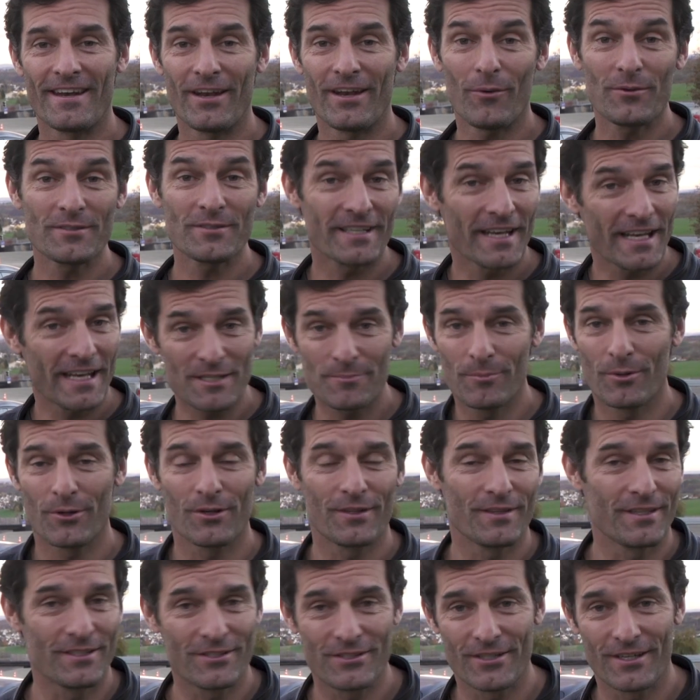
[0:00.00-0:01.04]
And no one's an
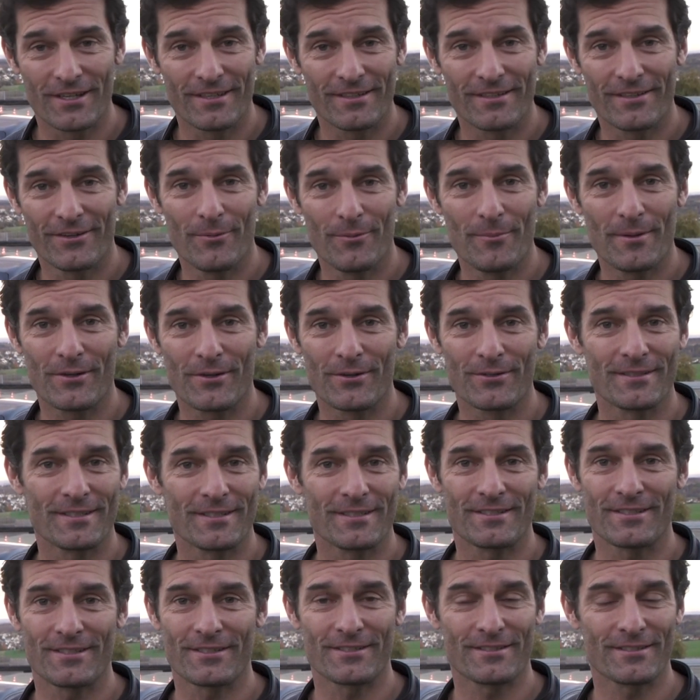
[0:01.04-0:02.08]
expert in this yet, you know, because
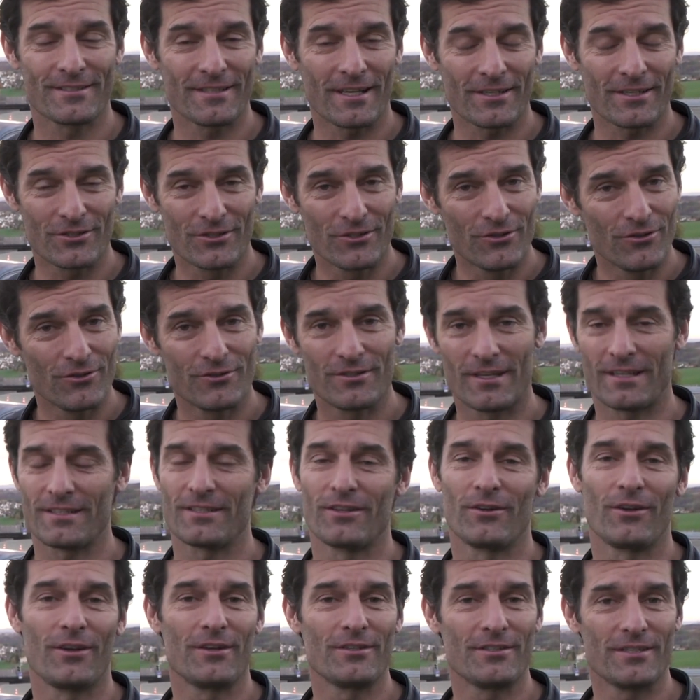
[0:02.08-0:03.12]
it's just such new
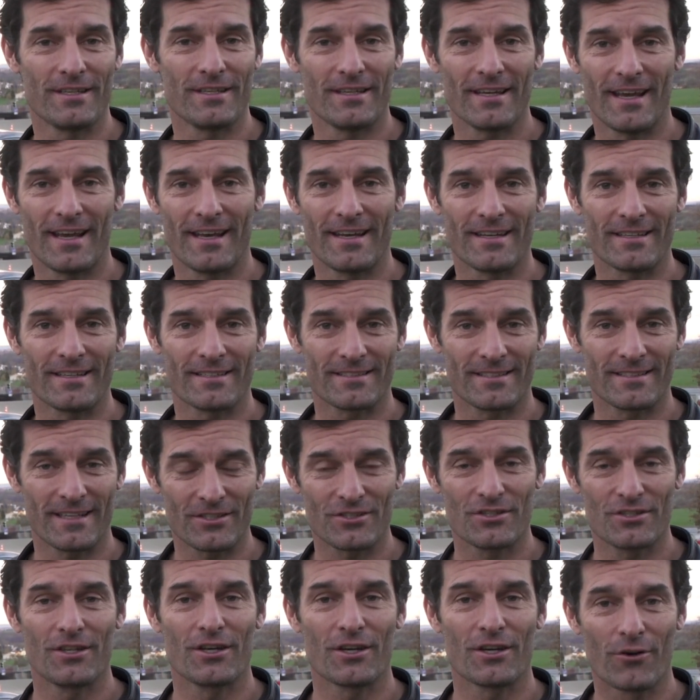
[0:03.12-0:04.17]
technology and it's
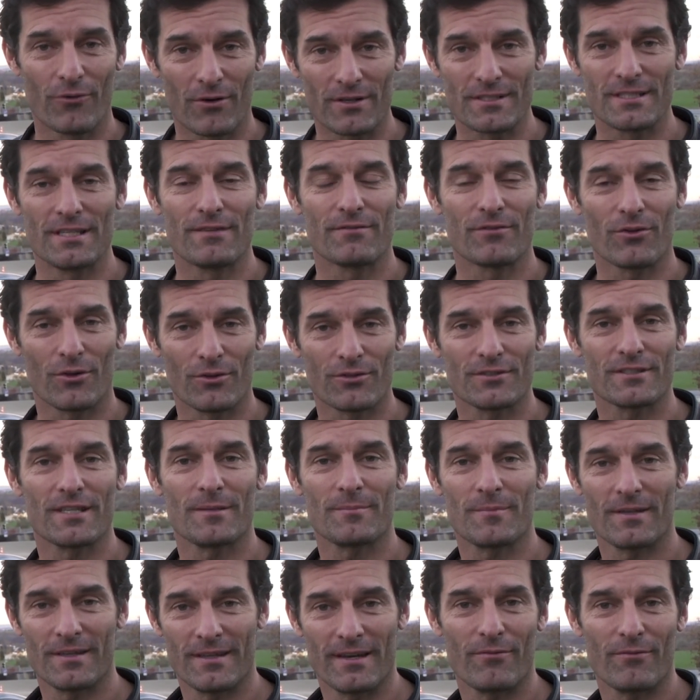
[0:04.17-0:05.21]
such an aggressive
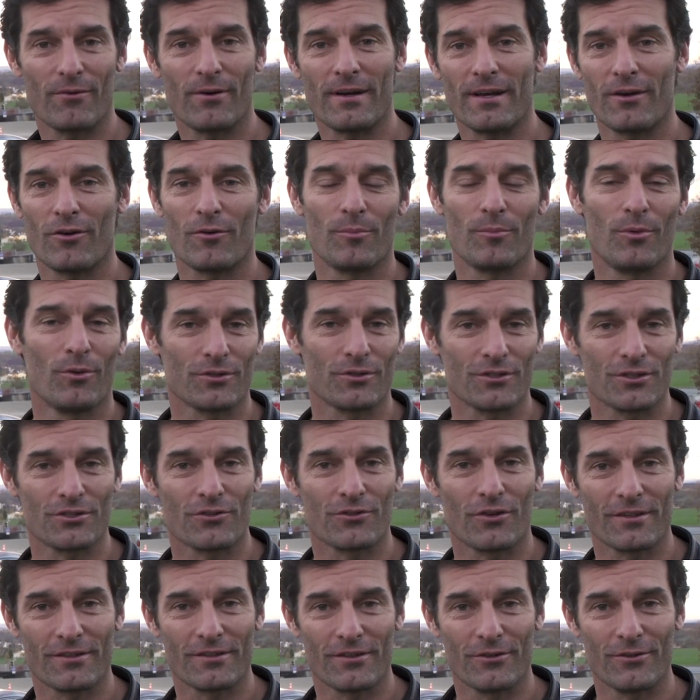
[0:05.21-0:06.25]
concept that everyone here at Porsche is
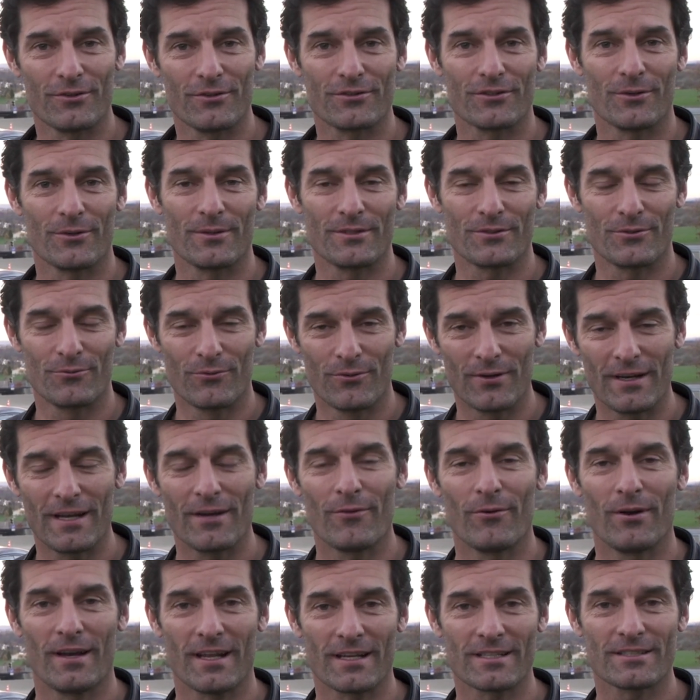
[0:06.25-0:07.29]
trying to do. So it's
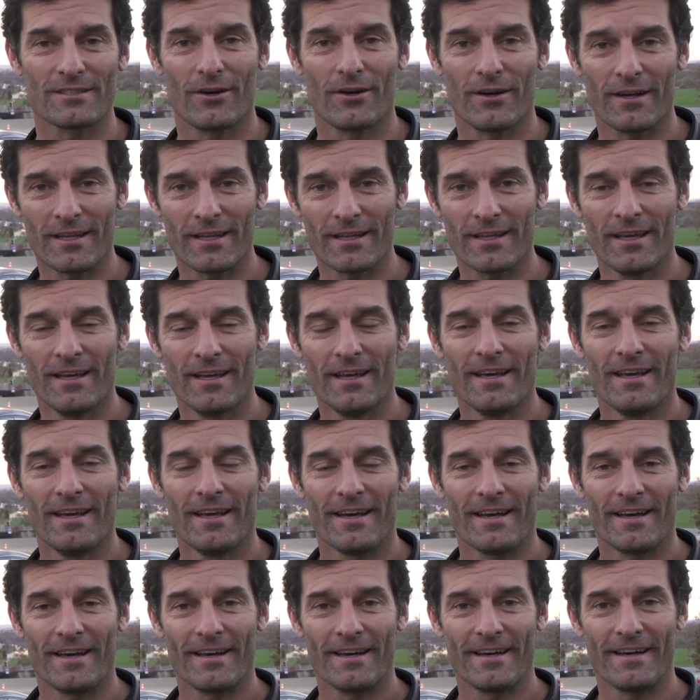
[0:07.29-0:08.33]
really, really exciting,
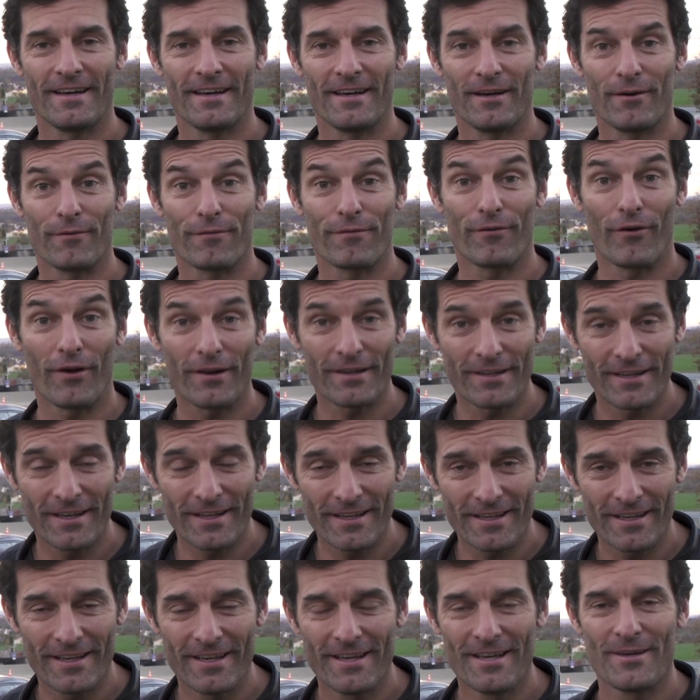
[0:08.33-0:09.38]

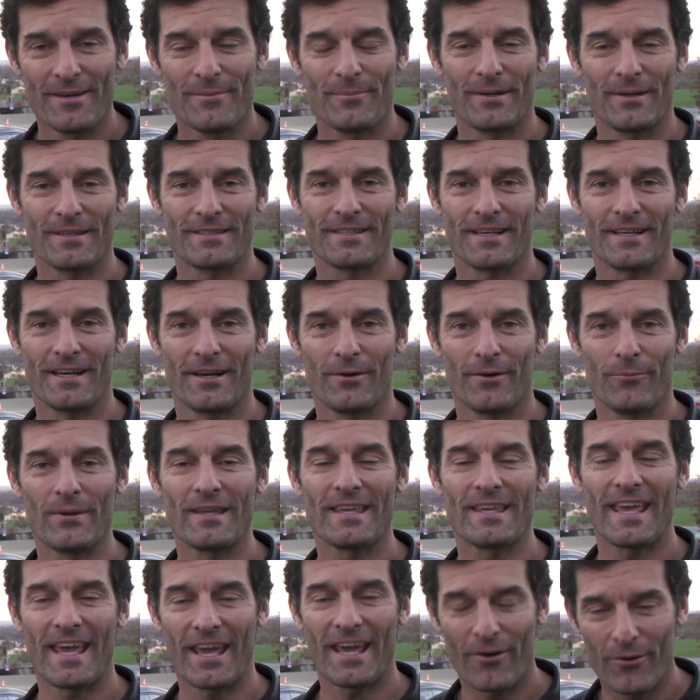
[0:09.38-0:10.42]
frightening, but
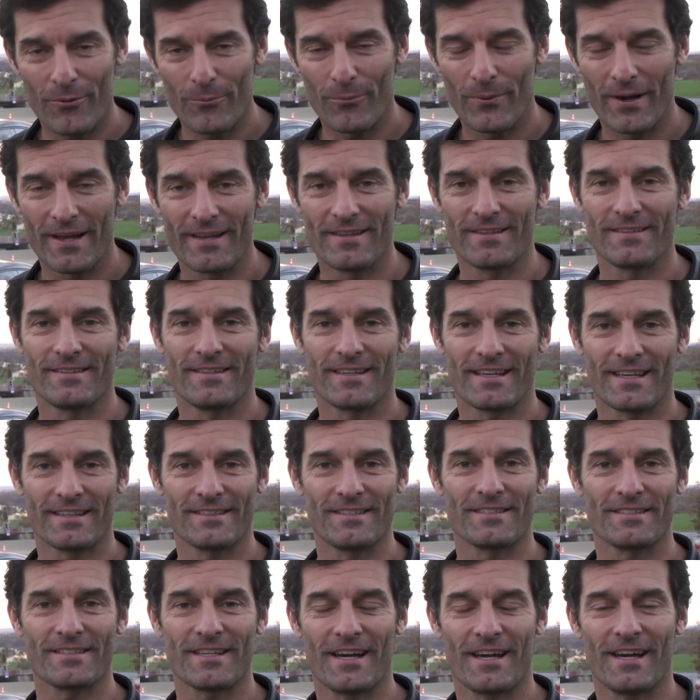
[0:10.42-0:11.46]
we cannot wait to get
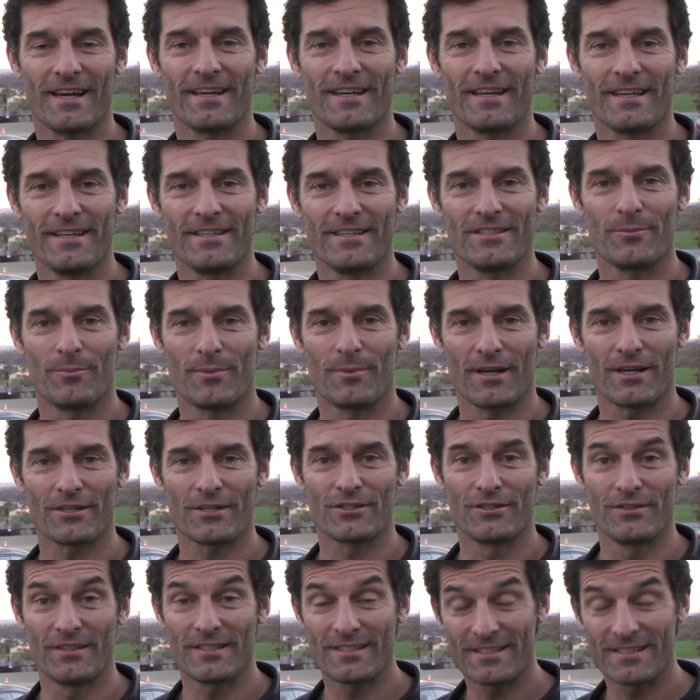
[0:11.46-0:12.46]
this car into production.